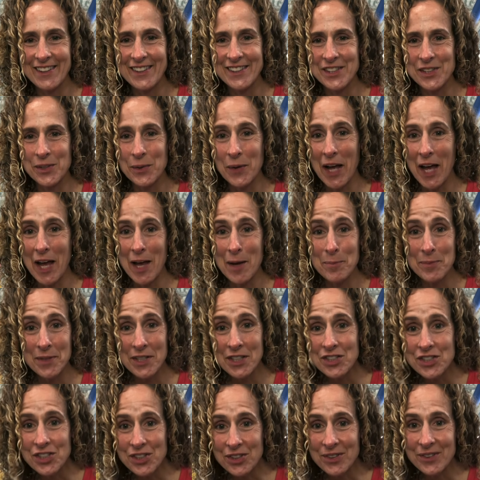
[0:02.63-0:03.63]
So happy
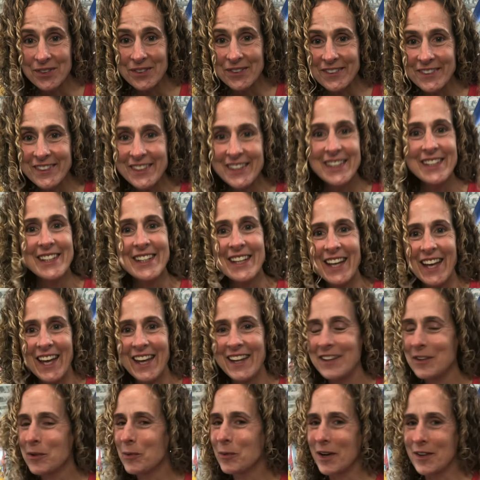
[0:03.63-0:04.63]
June,
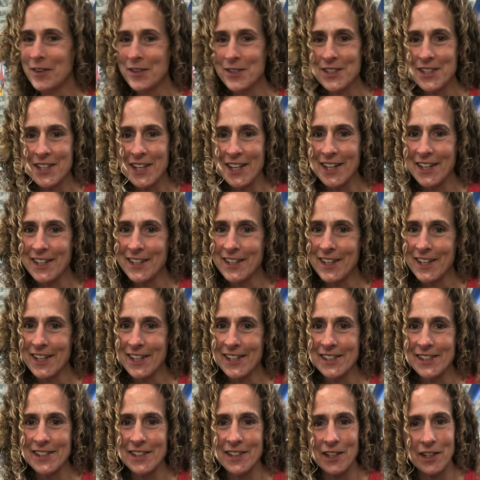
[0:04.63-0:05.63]
and the weather's getting
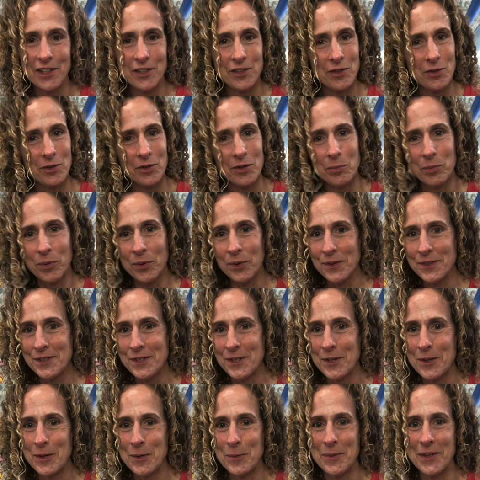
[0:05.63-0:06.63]
nice, and I know the pools
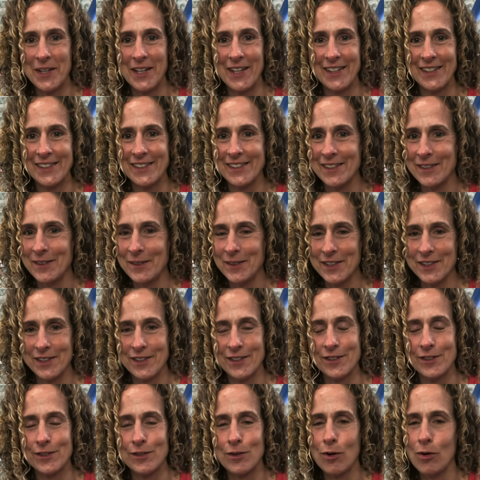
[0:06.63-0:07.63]
are opening, so it's
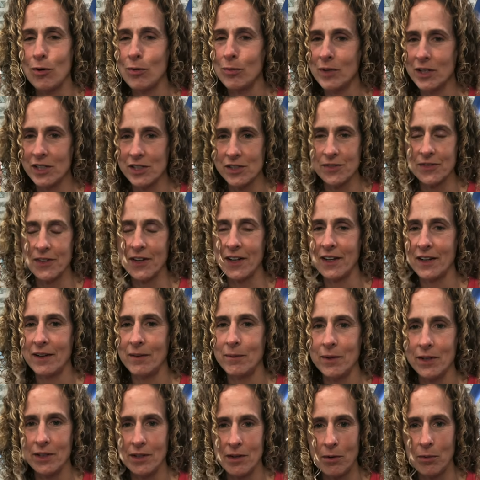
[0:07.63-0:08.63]
so much fun, and
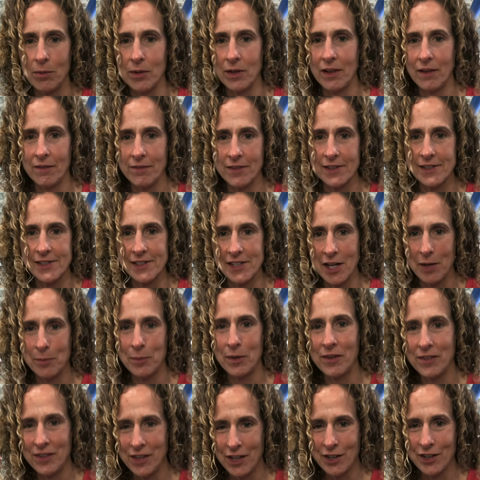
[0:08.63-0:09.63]
we know we love this time of
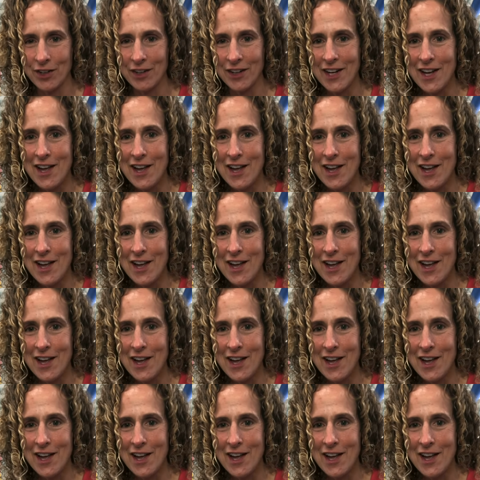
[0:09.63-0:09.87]
year.